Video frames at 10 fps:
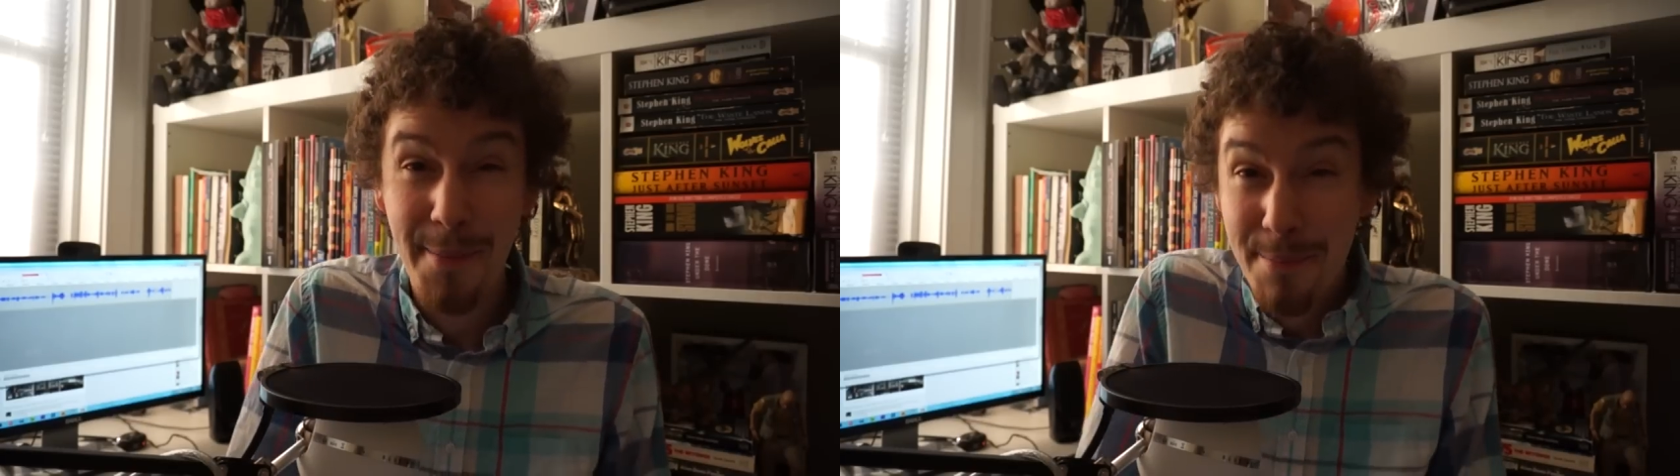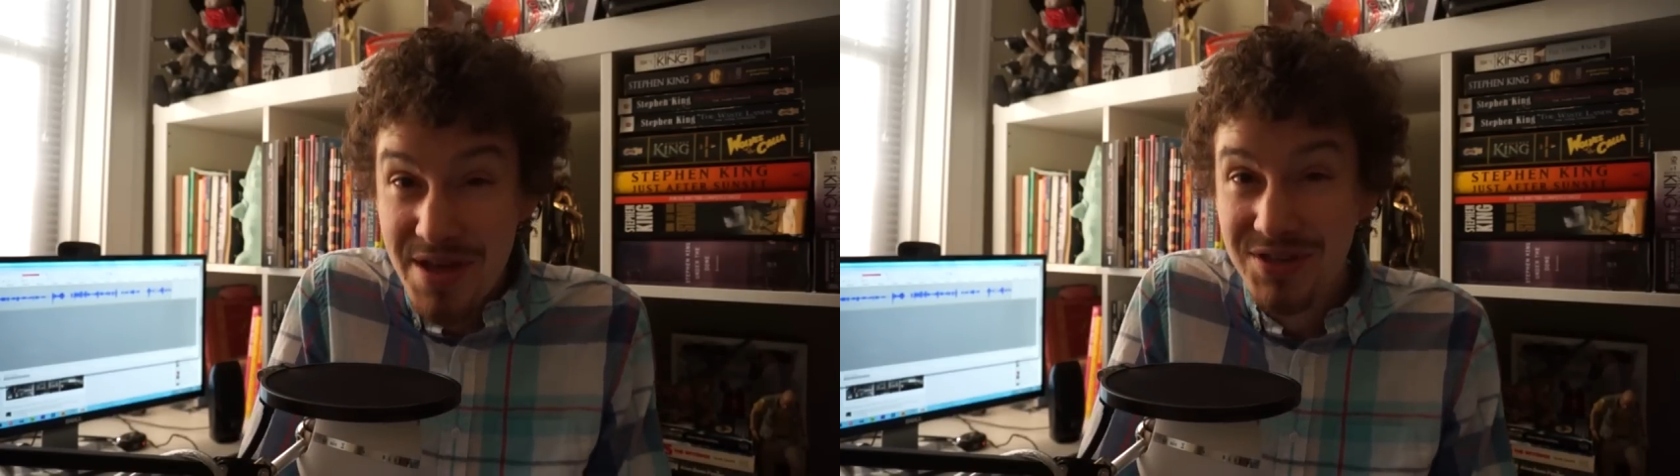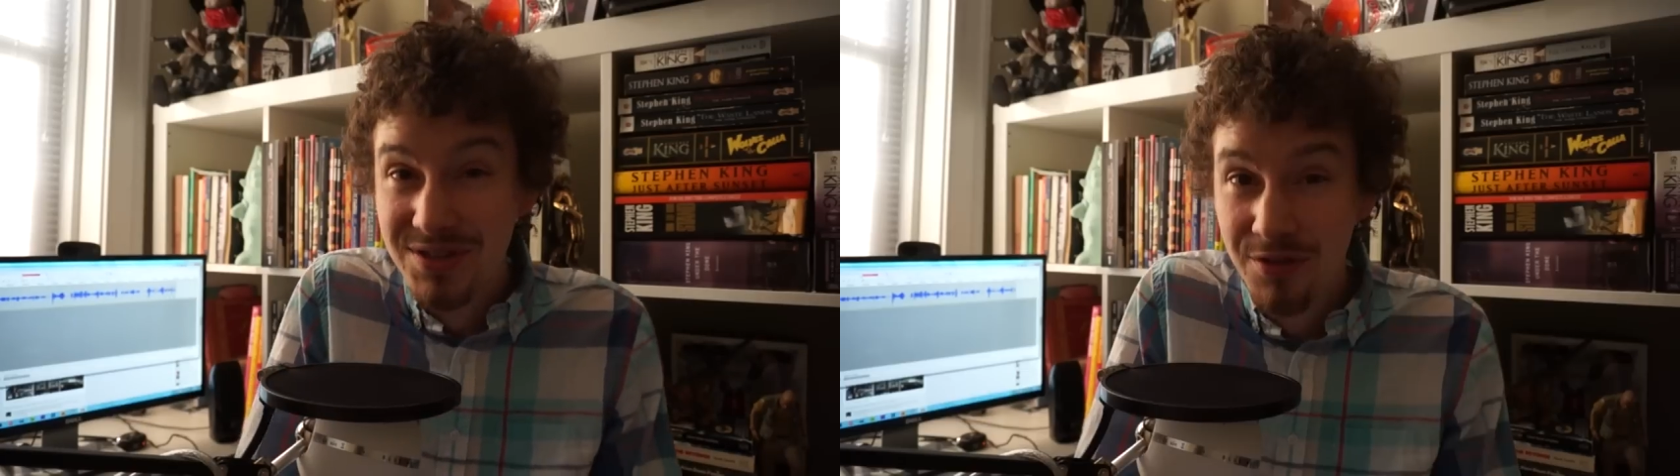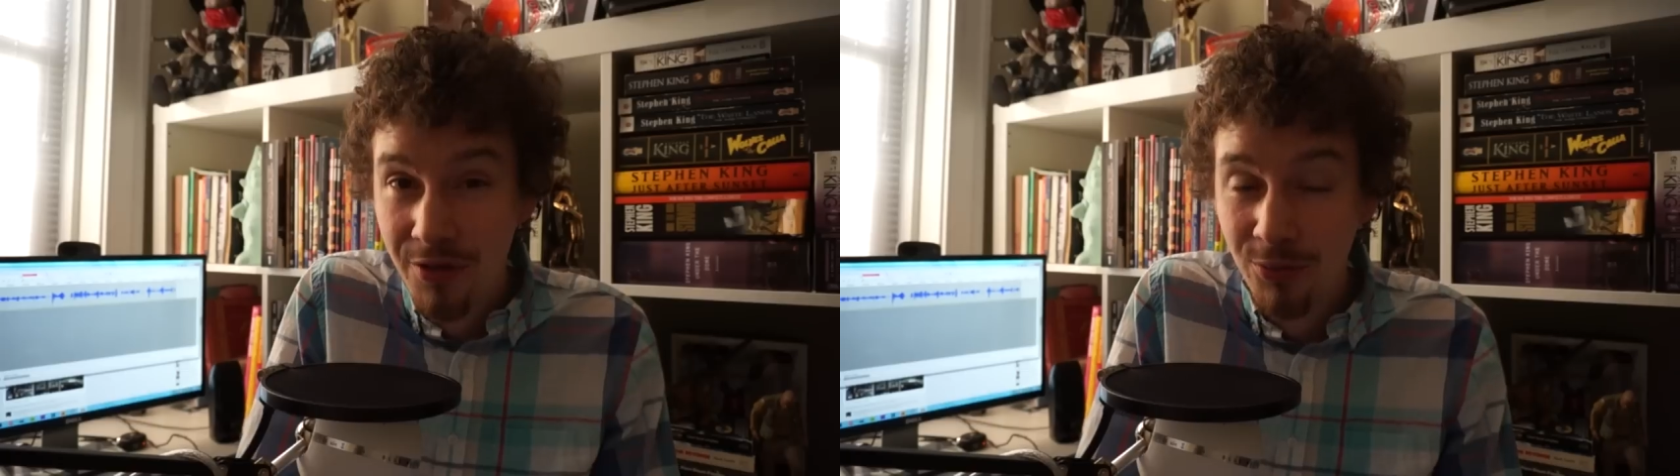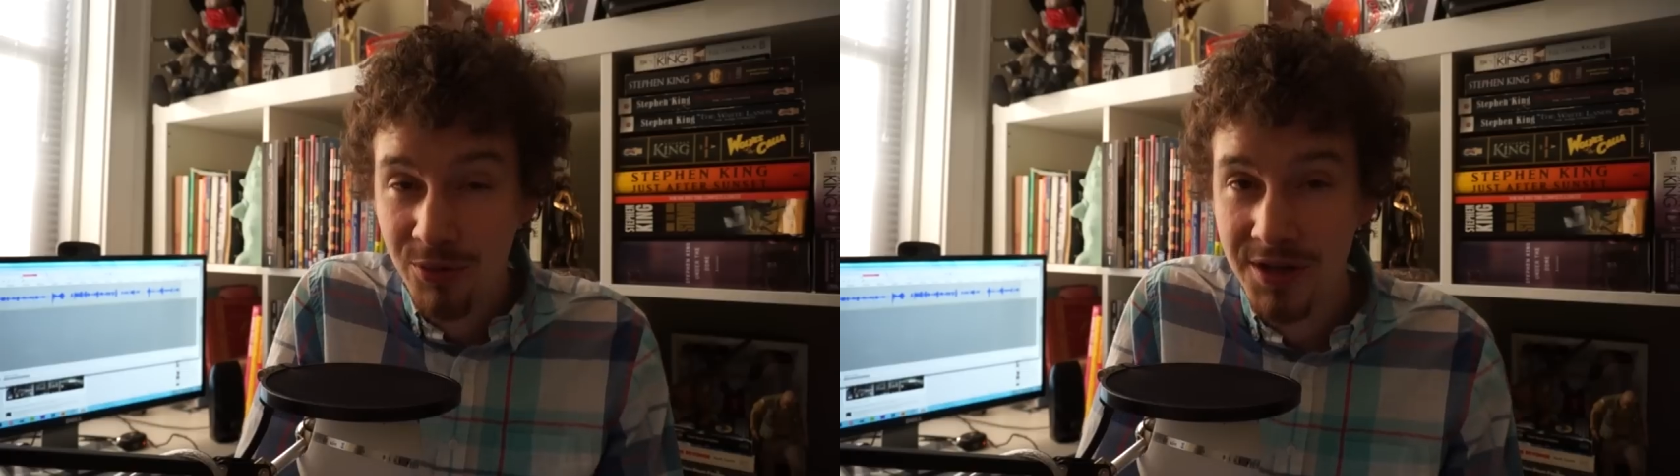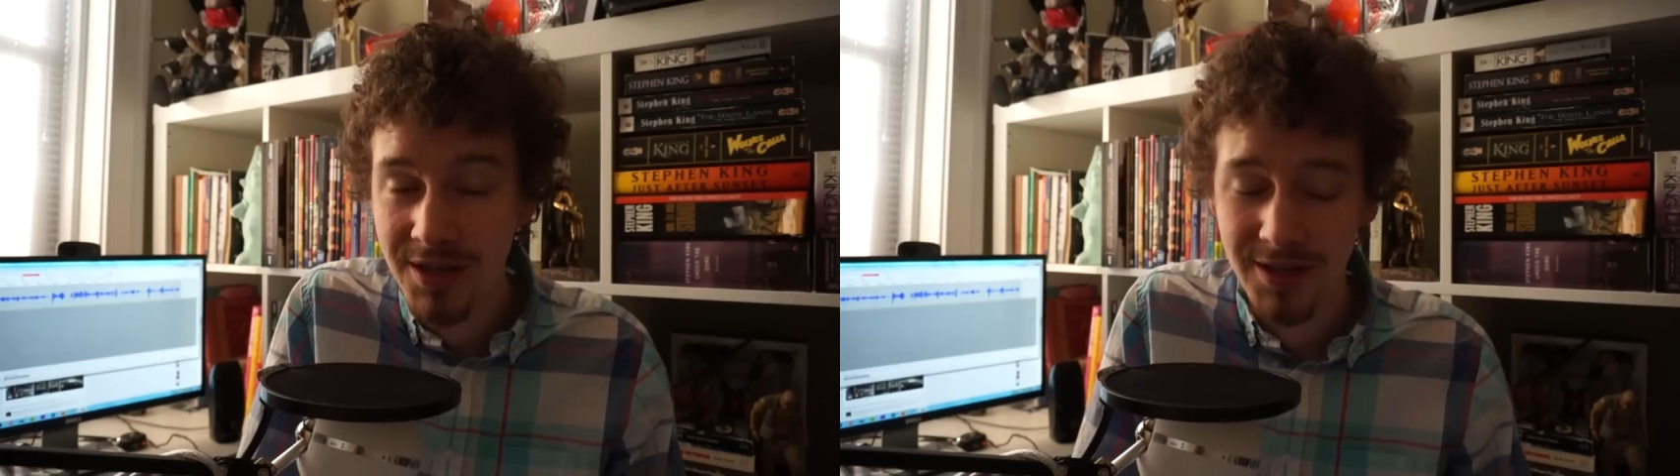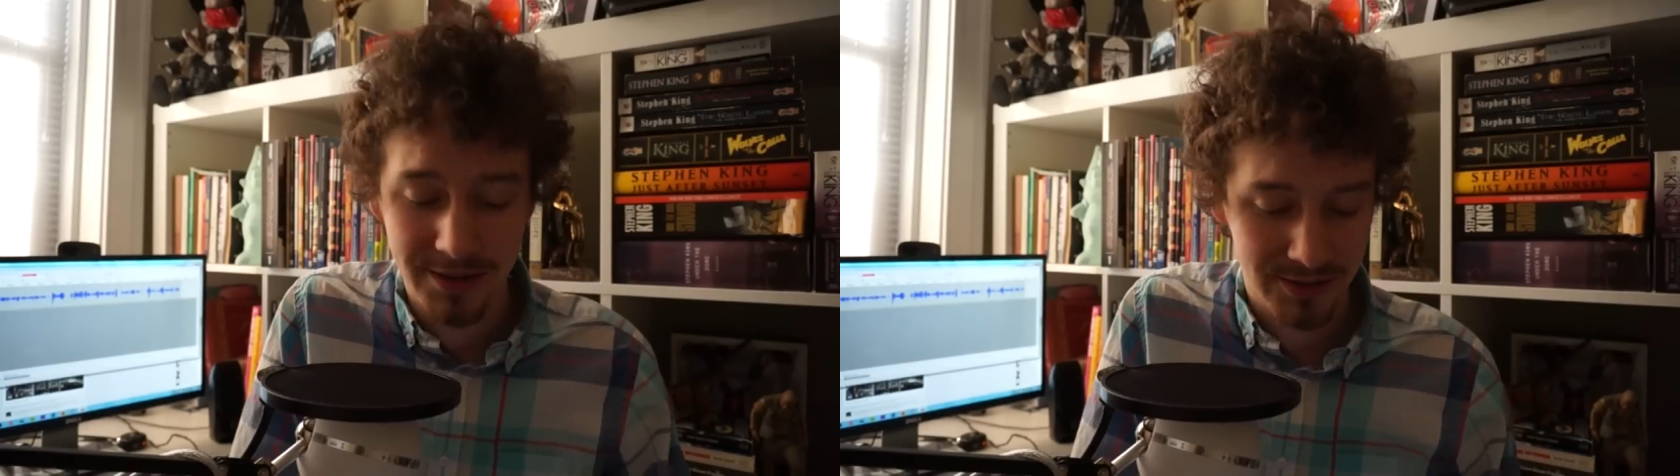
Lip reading: I missed the 3D.